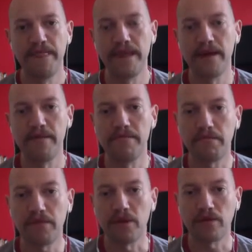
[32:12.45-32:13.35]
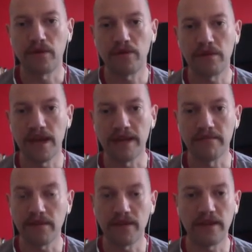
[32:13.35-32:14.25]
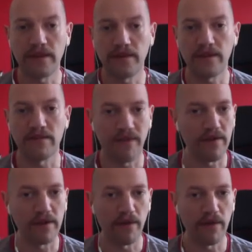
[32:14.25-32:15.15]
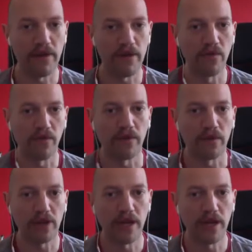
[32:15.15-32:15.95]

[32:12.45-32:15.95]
those names, these are very well-known authors,